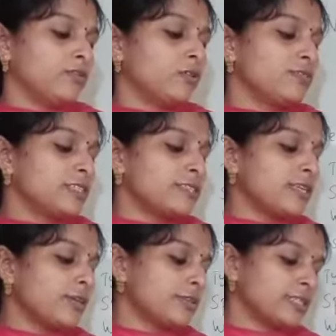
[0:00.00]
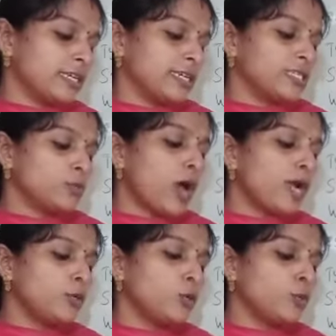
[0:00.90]
So sixth question is,
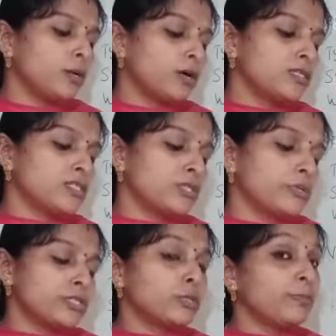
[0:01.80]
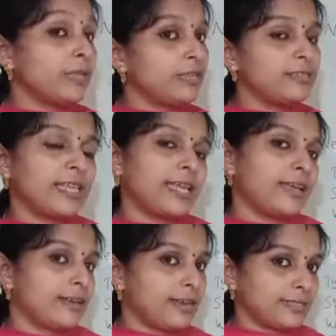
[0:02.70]
what do birds use to build
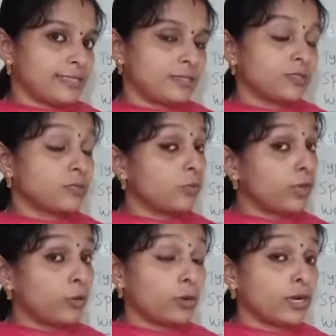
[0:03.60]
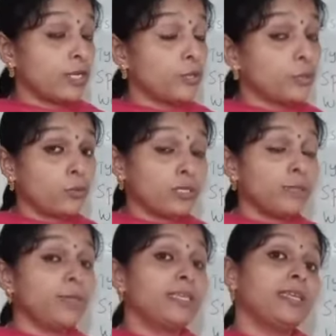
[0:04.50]
their nest? So we already told
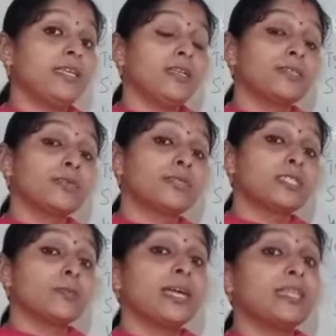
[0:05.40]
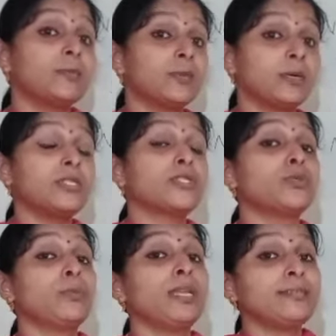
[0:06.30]
the materials used by the birds
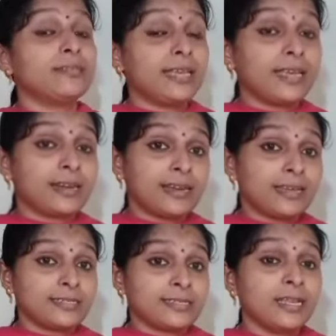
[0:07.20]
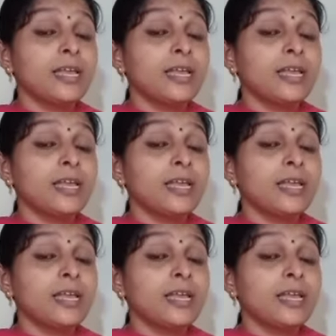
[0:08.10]
to build their nest.